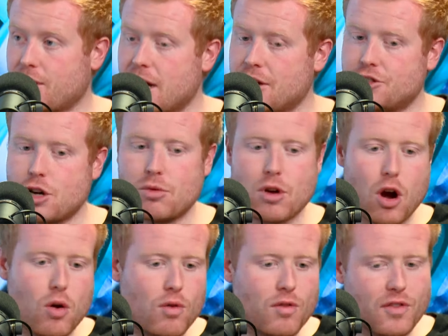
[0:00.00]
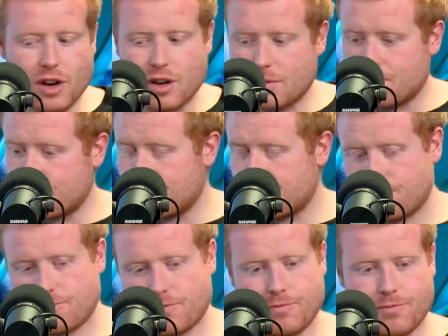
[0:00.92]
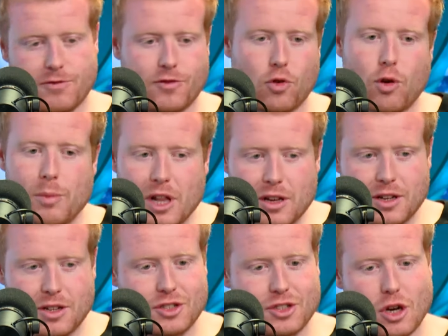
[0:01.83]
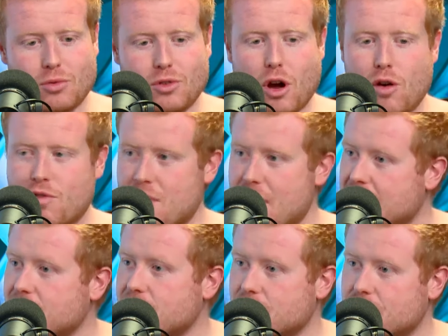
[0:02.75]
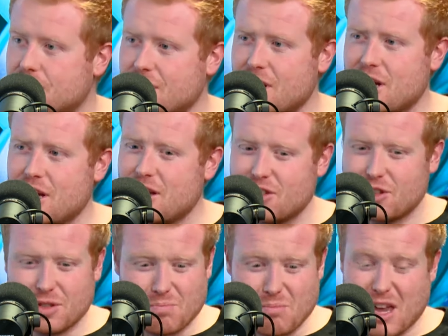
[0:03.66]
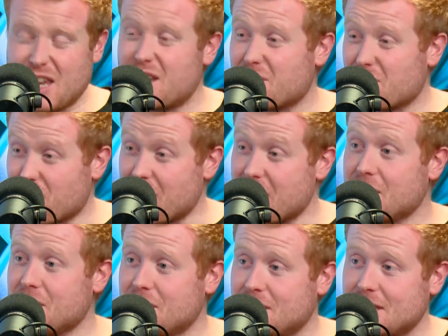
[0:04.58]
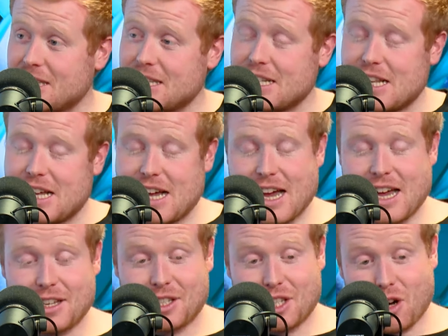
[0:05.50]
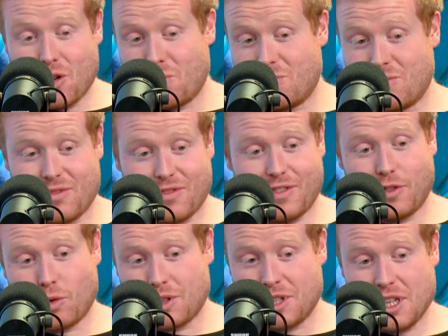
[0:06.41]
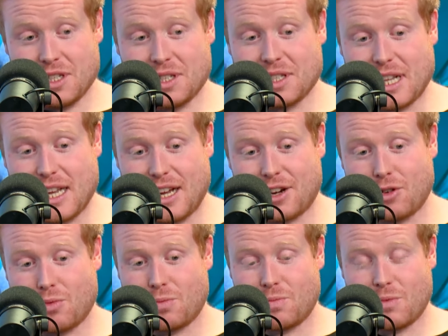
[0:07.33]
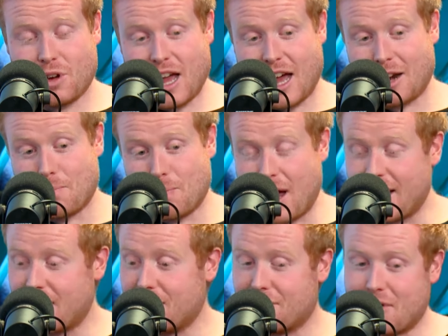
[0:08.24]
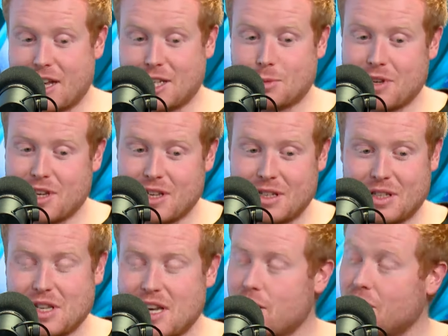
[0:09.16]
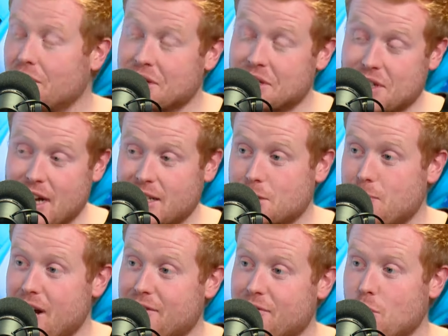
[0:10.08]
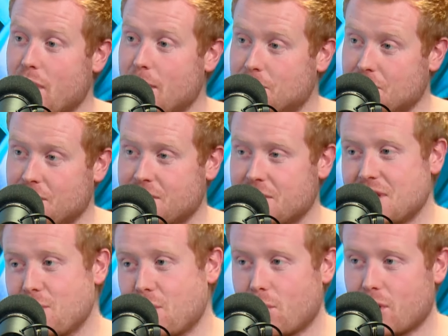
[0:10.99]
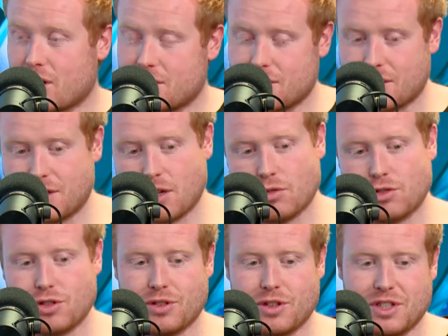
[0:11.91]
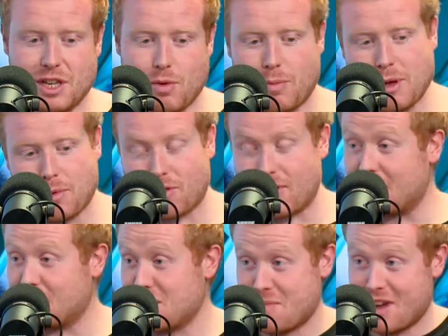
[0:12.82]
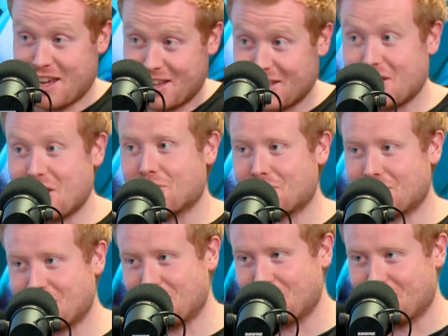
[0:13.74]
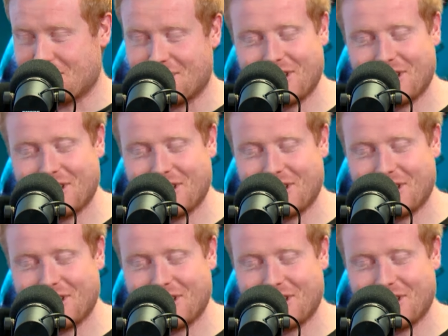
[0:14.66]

And don't over formulate, don't over edit it, just make it real. So 4 seasons later, I had a bank of recipes. You get all the stats back from the websites, you see what works on social, you see what people are actually making, the yuk sung, the